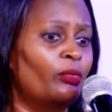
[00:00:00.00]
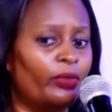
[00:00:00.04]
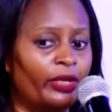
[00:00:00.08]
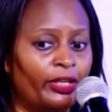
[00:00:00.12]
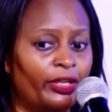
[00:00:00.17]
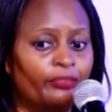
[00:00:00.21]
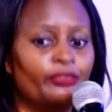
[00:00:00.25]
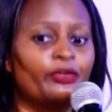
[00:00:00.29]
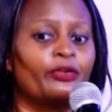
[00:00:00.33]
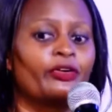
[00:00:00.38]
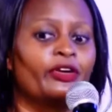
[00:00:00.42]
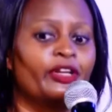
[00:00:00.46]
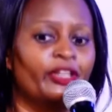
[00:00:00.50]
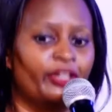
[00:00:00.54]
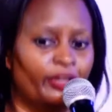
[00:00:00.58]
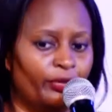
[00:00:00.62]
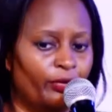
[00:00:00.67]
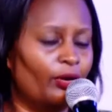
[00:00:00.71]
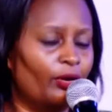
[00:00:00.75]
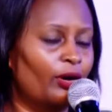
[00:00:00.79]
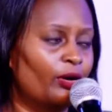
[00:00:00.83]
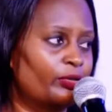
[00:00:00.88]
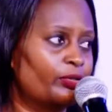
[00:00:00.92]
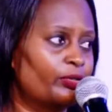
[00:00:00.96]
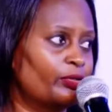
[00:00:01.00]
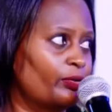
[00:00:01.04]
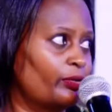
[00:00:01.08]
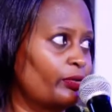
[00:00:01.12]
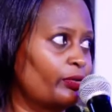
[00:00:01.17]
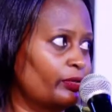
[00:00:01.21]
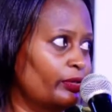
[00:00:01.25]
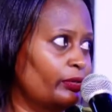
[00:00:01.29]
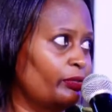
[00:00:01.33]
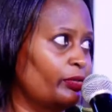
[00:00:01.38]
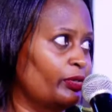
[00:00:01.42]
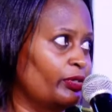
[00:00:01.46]
if you already know how to grow
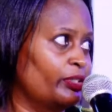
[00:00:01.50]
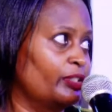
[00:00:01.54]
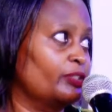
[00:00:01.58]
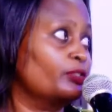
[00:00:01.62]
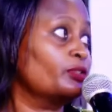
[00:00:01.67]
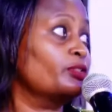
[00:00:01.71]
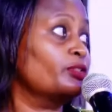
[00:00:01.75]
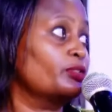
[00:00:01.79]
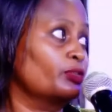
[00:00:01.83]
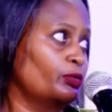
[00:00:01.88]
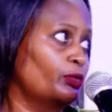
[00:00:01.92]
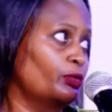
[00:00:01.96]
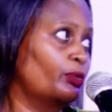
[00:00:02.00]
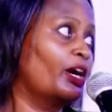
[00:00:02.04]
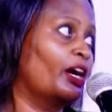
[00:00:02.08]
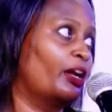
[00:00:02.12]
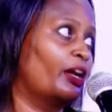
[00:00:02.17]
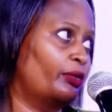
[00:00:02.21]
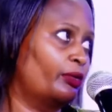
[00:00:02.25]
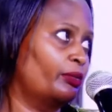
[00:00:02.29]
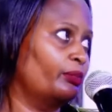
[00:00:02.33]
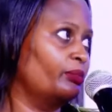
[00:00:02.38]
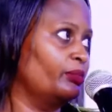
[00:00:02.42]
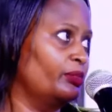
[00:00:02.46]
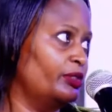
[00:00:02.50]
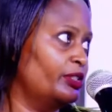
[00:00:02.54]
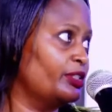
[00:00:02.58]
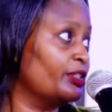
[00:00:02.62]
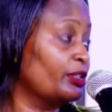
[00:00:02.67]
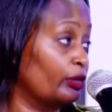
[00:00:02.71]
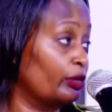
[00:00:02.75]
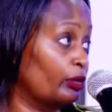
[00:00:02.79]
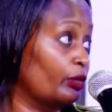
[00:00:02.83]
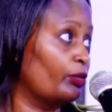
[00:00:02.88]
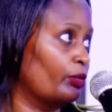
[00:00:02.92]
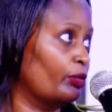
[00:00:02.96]
sweet potatoes, you can
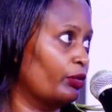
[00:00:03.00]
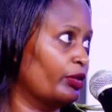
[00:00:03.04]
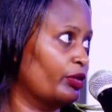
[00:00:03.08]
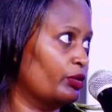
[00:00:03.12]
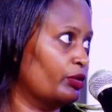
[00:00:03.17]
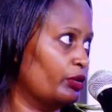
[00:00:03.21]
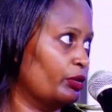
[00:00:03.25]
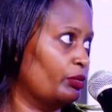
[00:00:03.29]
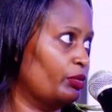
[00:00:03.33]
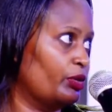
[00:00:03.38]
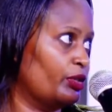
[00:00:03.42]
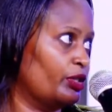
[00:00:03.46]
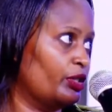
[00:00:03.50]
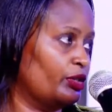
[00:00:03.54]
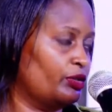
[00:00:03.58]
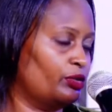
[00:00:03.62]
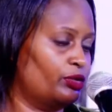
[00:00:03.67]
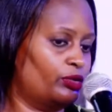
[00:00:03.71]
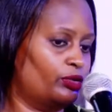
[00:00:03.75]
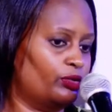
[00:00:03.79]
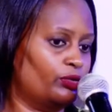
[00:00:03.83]
still grow these sweet potatoes.